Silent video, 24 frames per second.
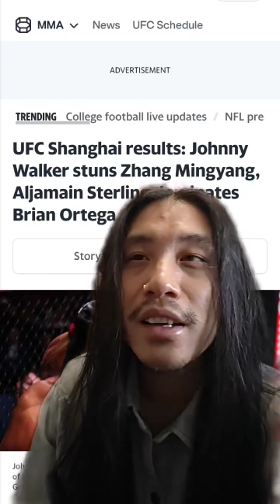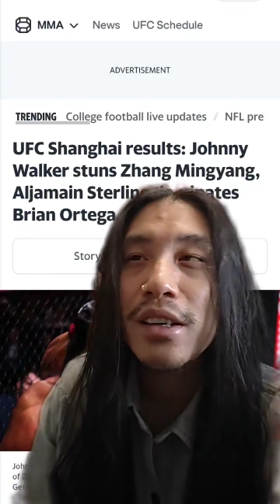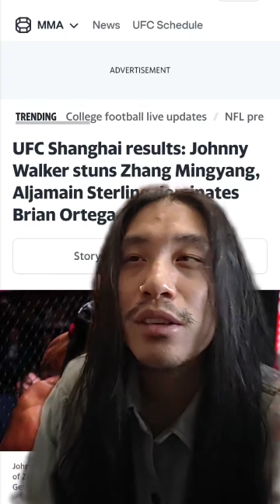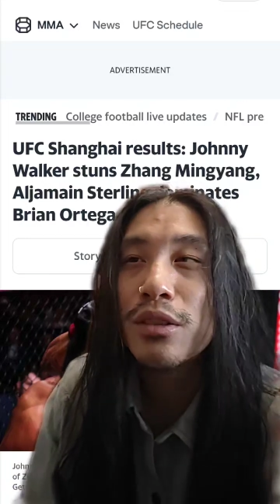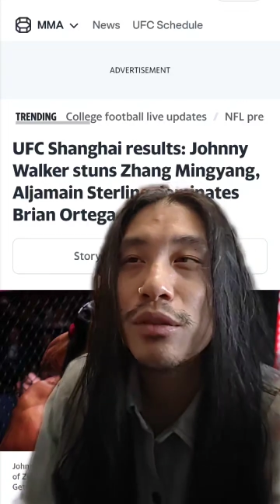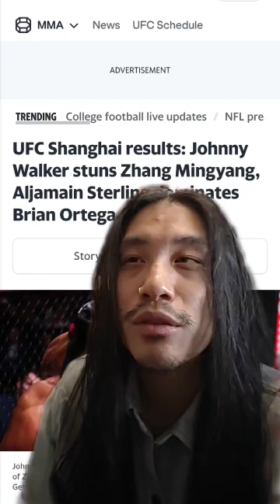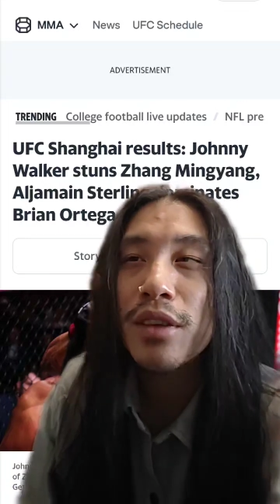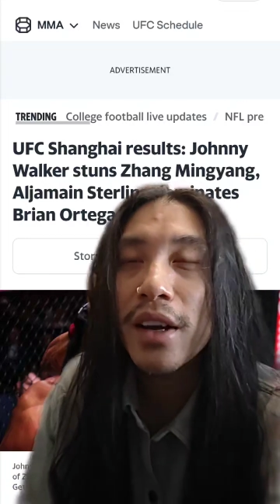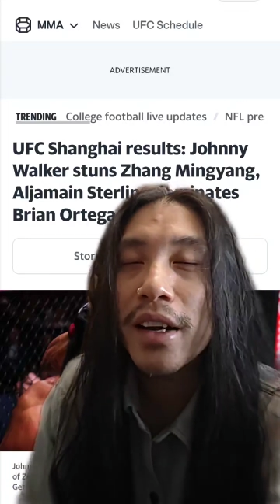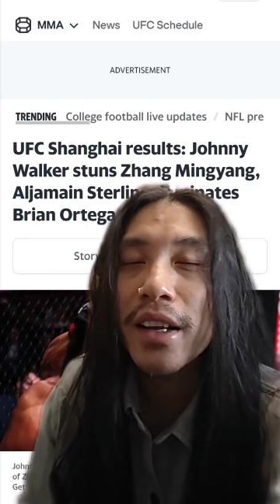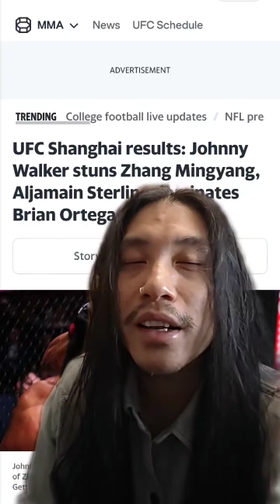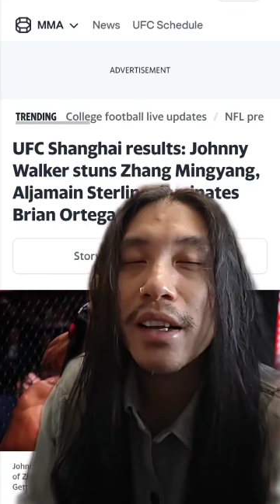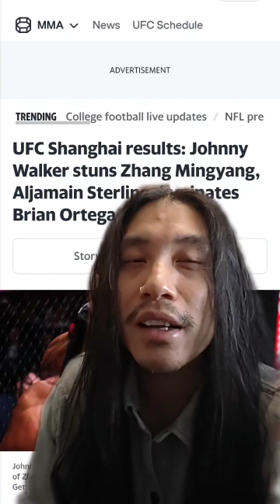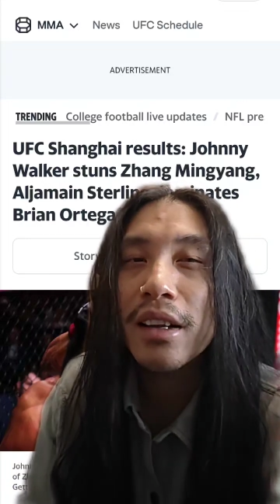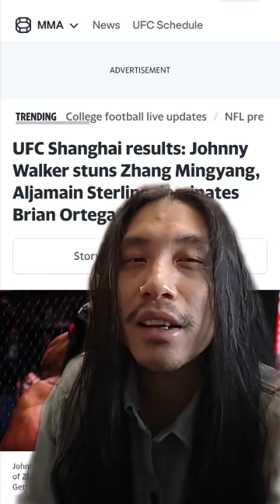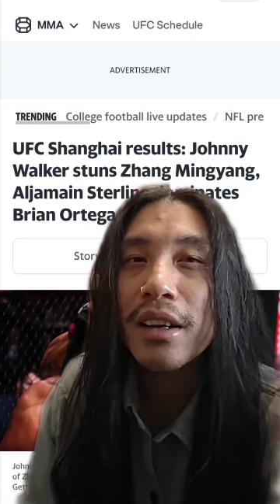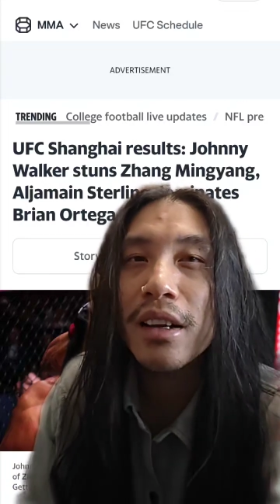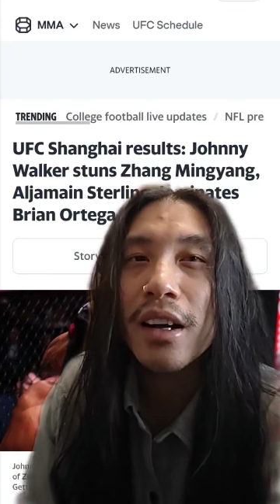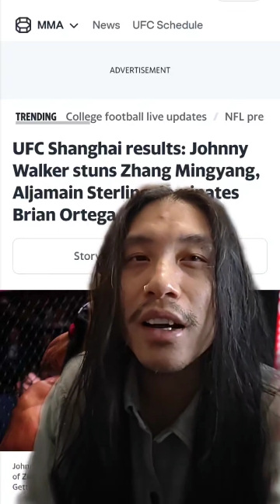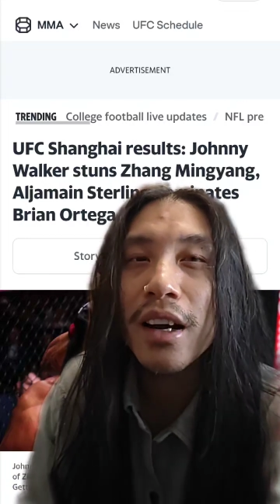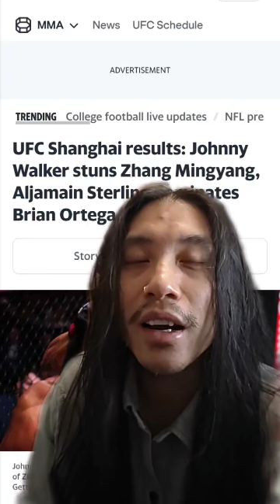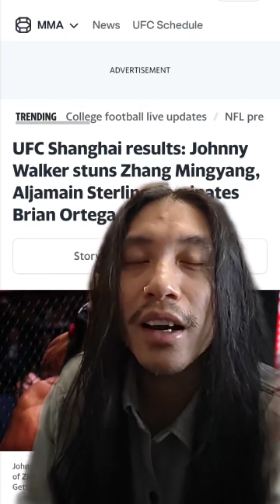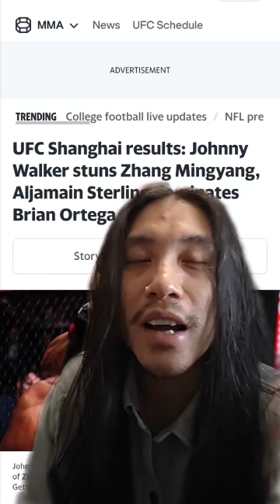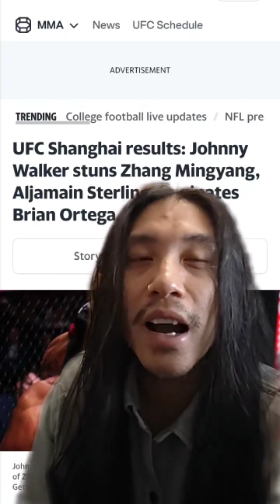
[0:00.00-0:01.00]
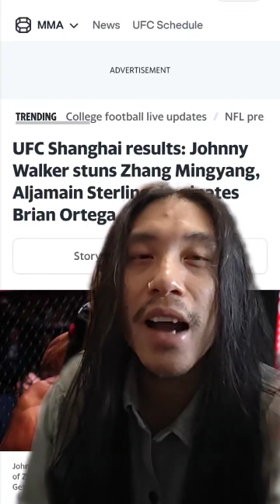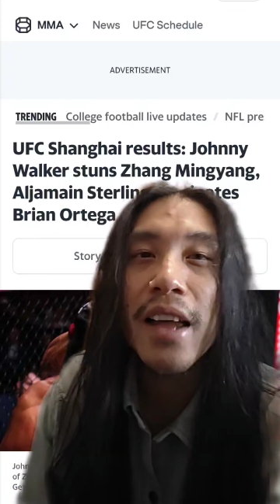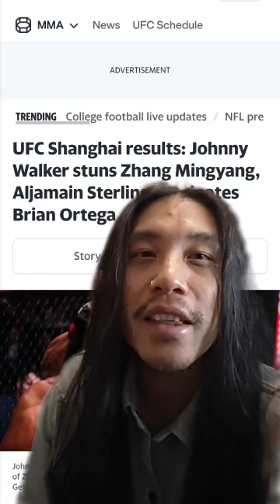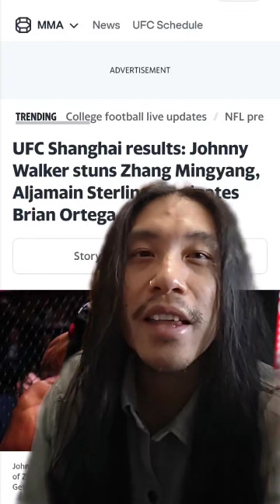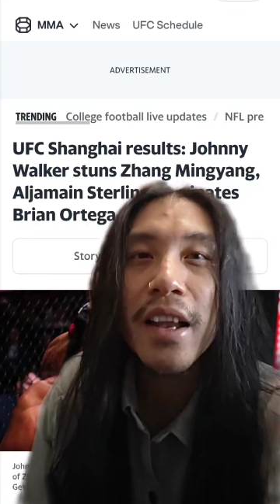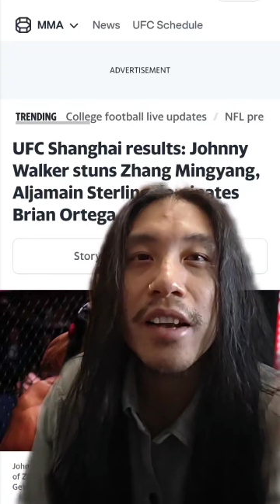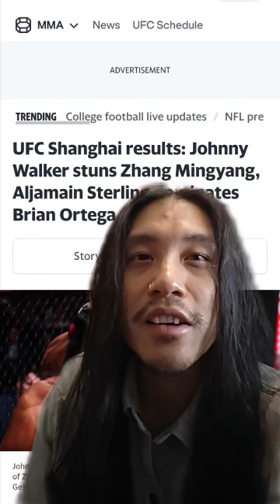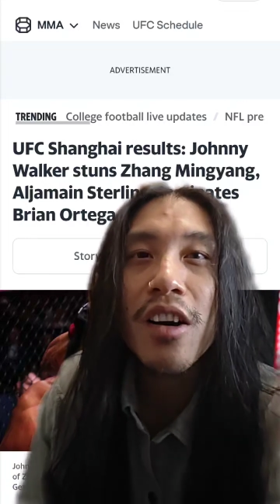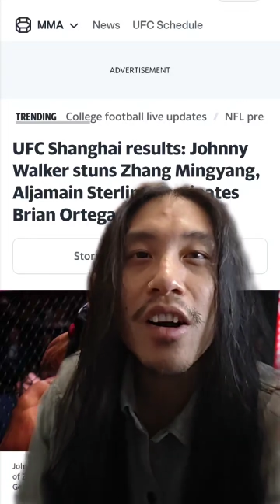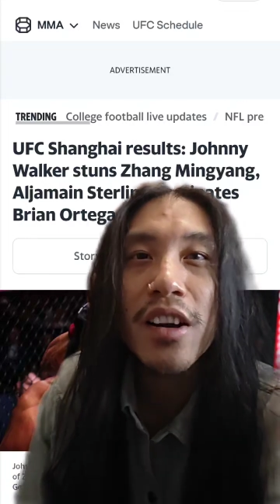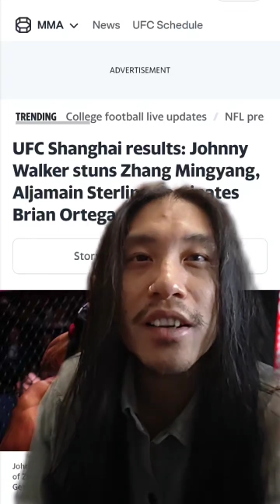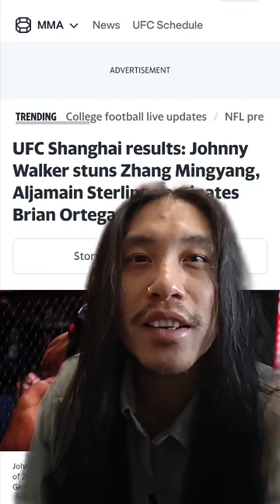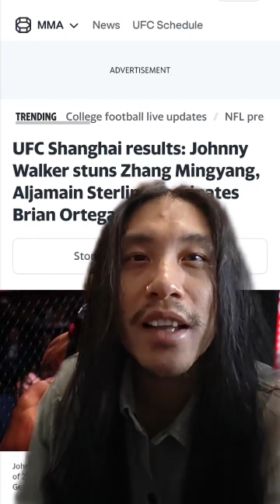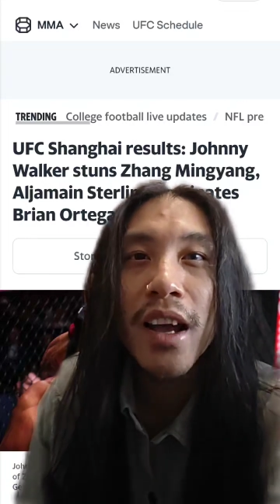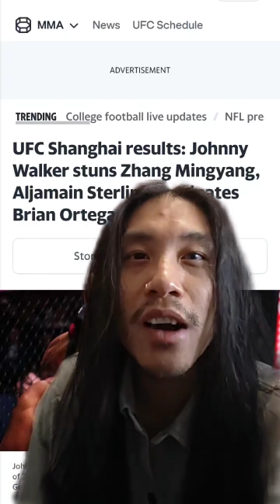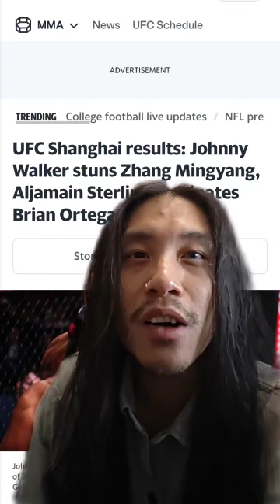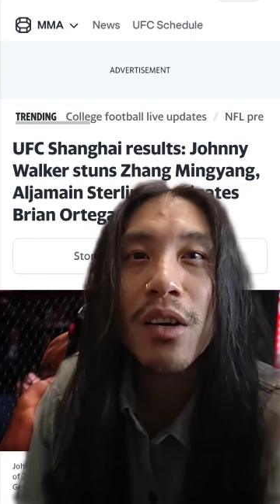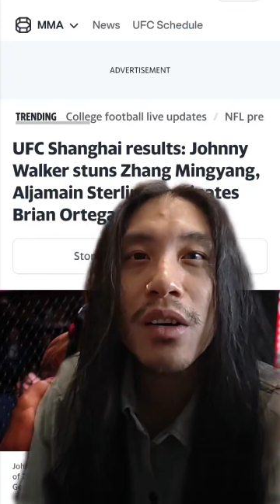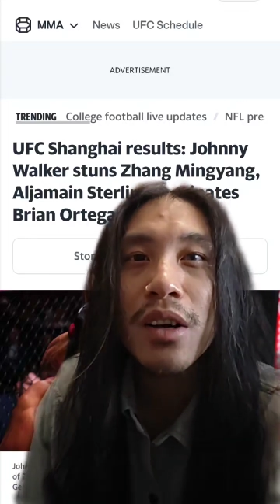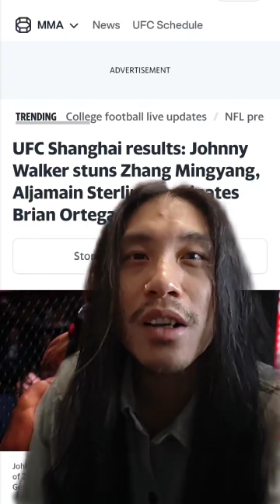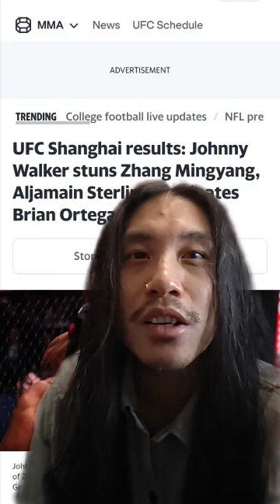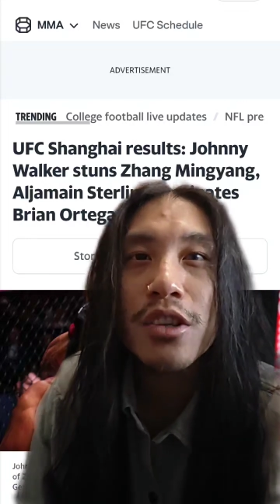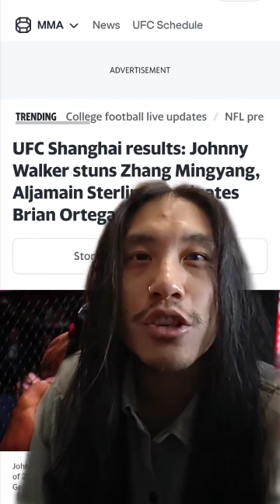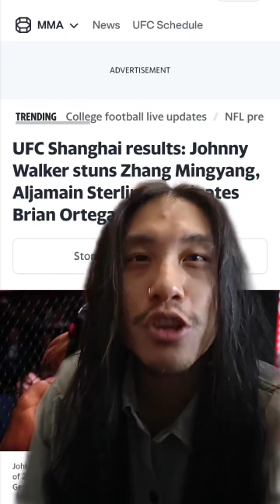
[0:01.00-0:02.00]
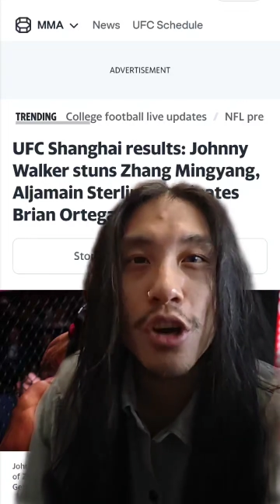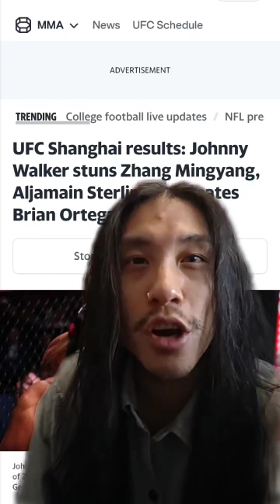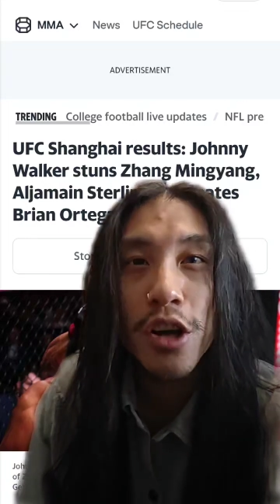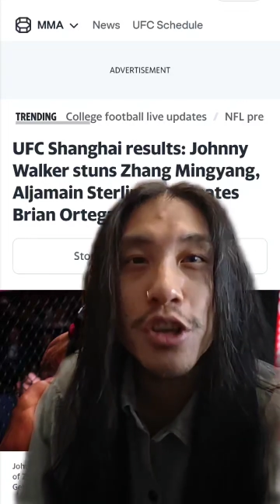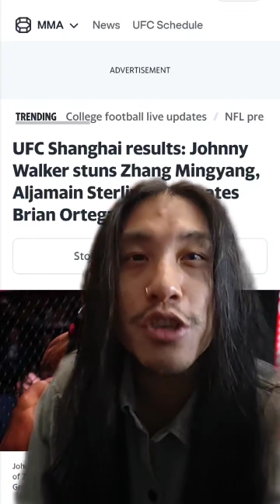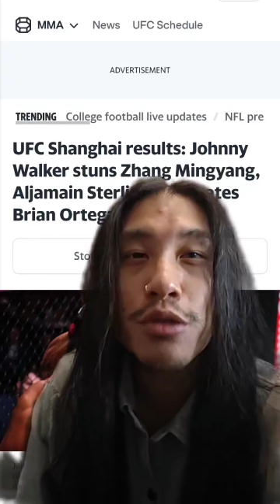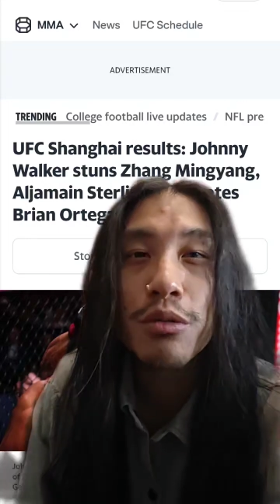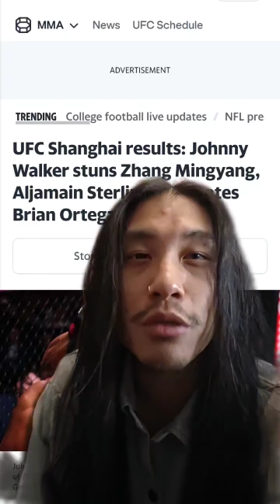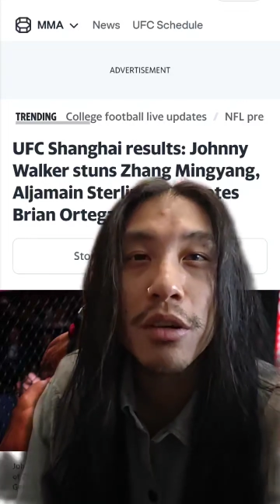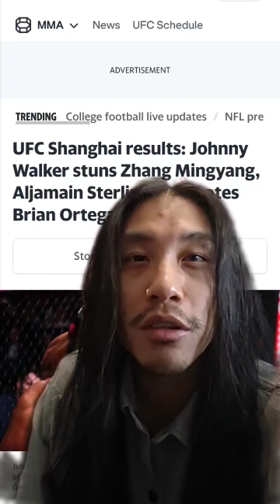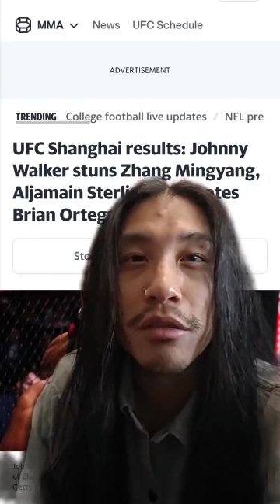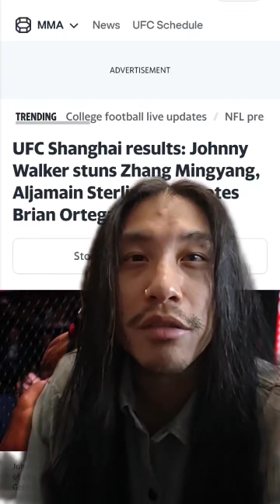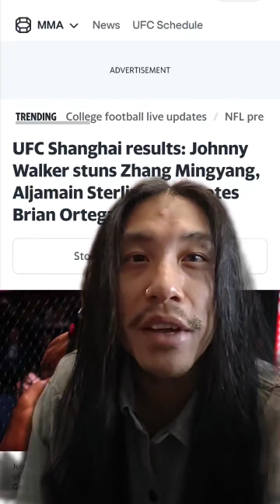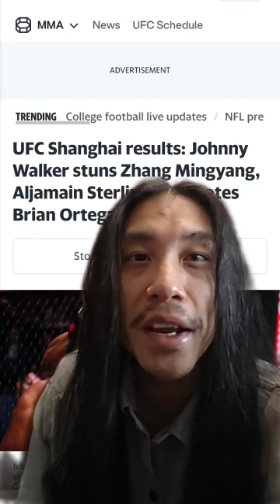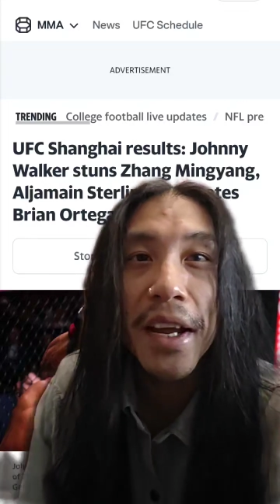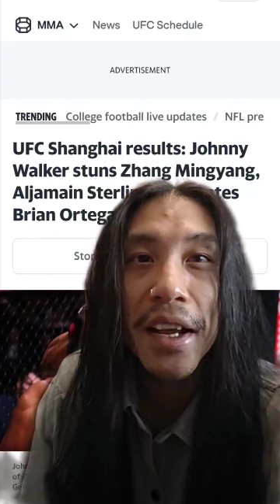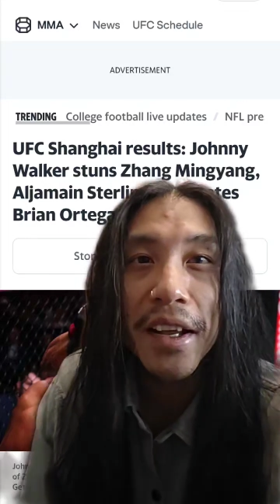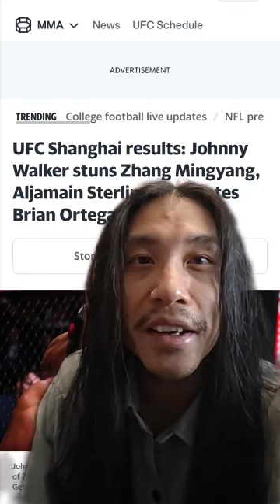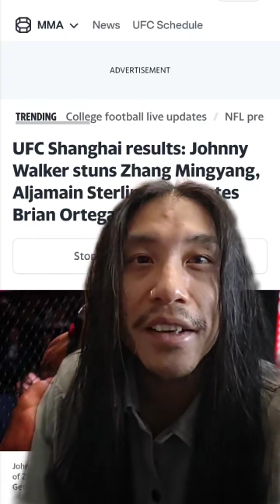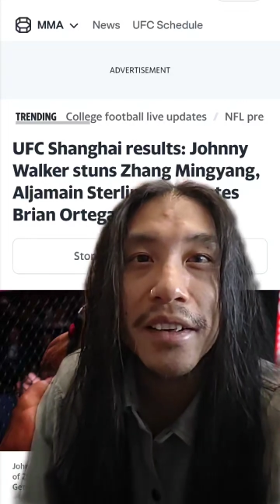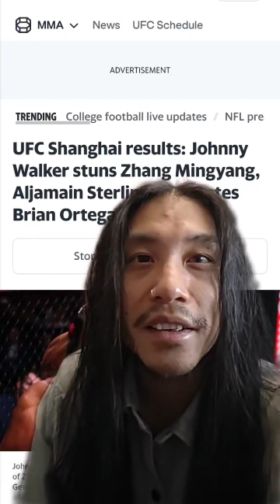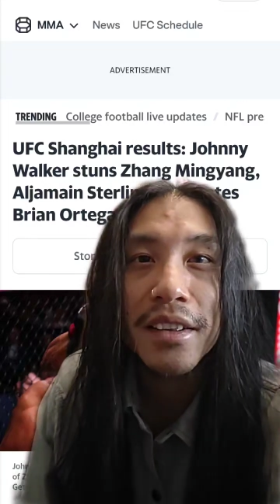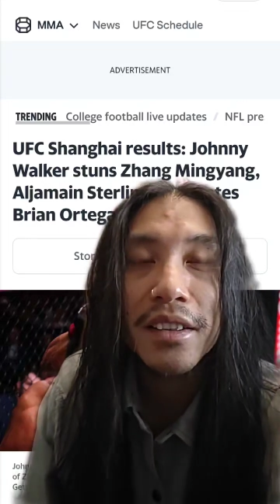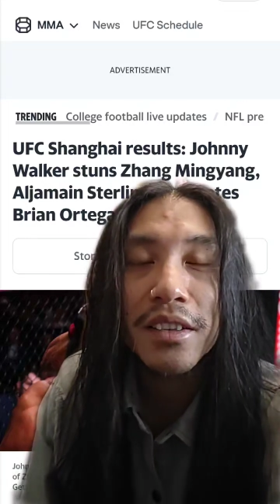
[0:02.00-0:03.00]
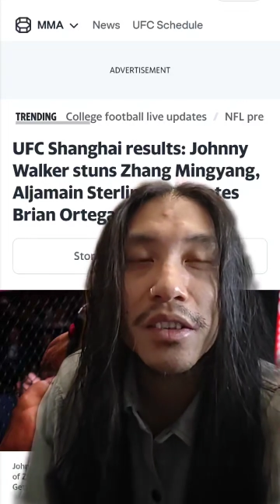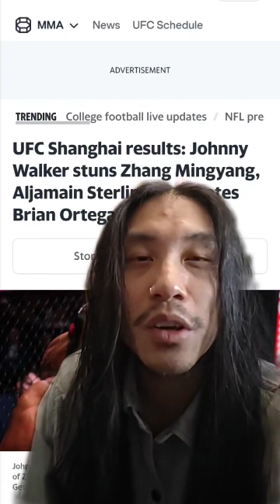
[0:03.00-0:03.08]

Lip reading: He was fighting a guy that knocked out Joshua Van,